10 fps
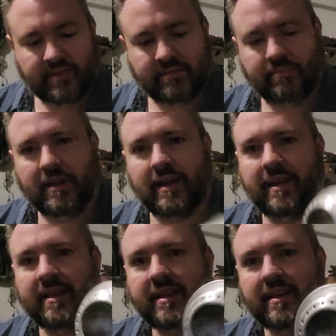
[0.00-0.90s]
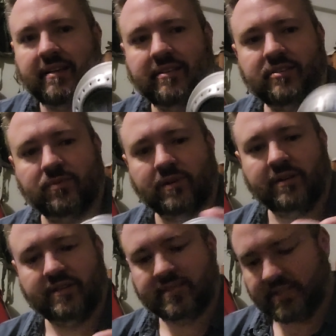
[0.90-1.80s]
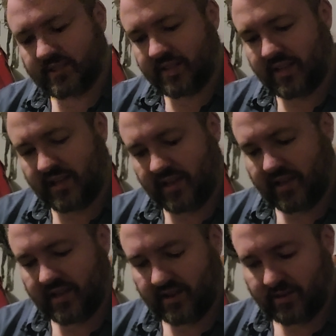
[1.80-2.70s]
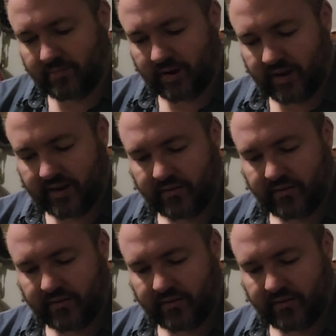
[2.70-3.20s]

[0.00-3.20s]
But this one, this is the unbranded